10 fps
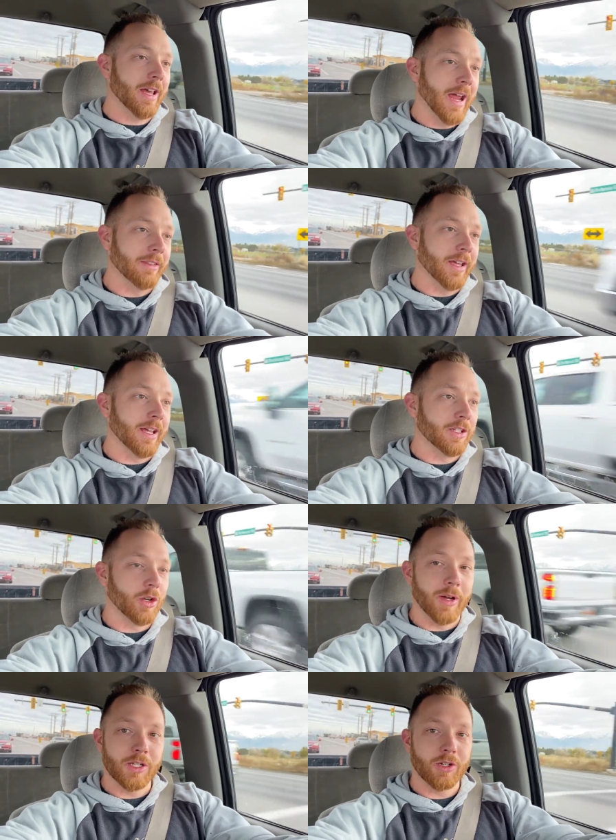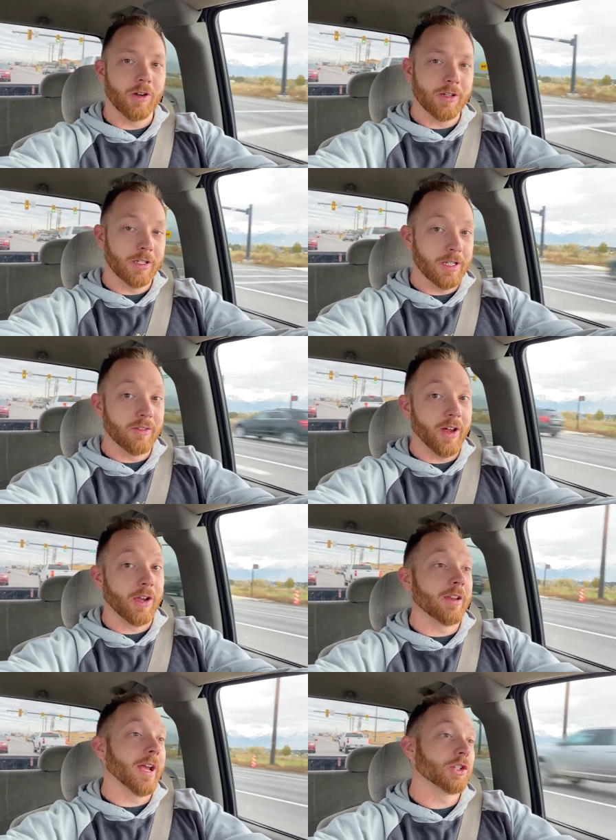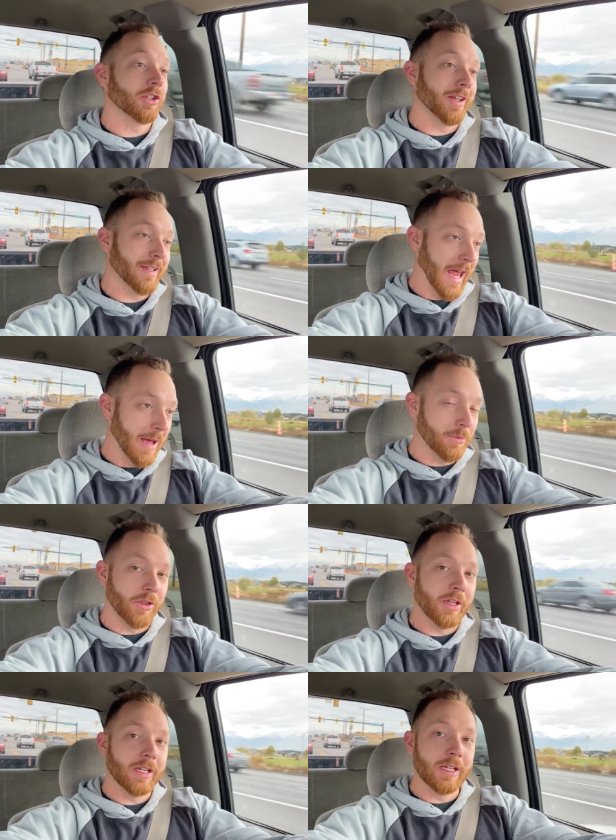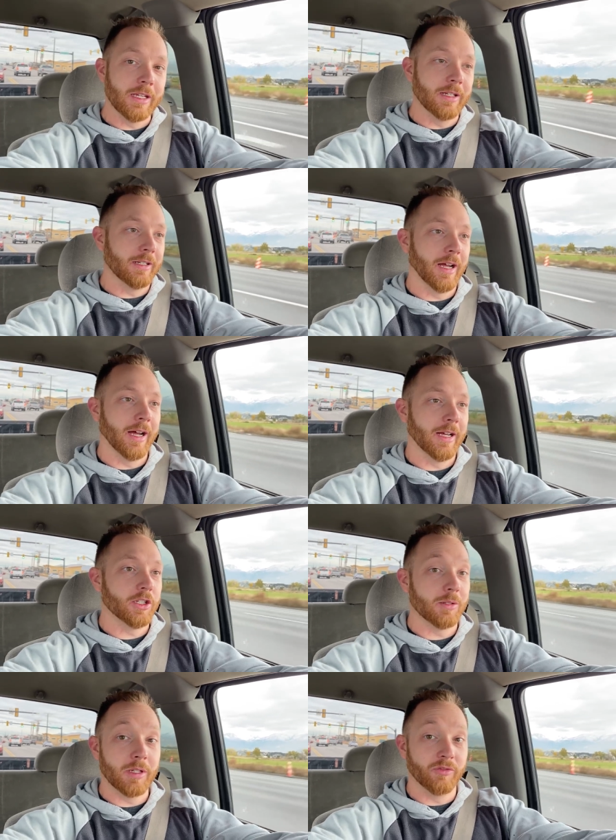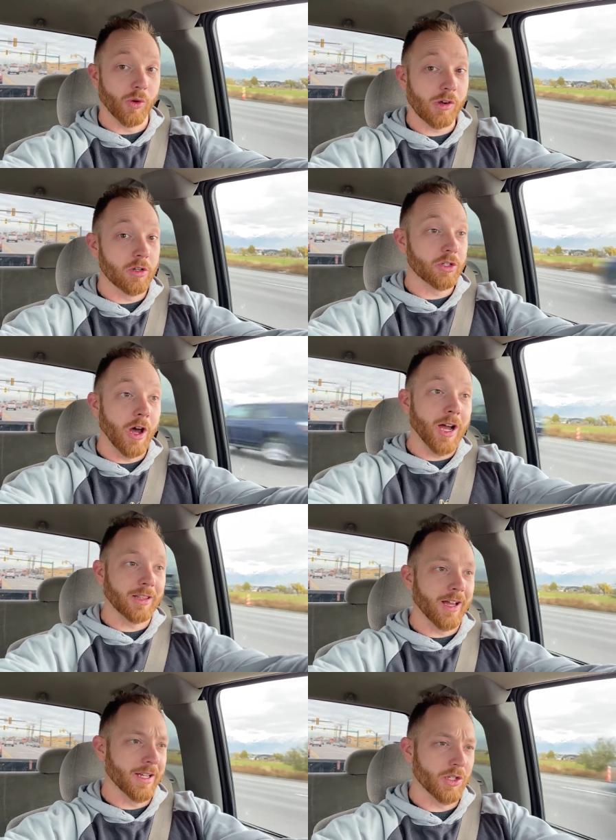And then, so I started to see if I could actually adapt the uh, GMT 400 stock lines.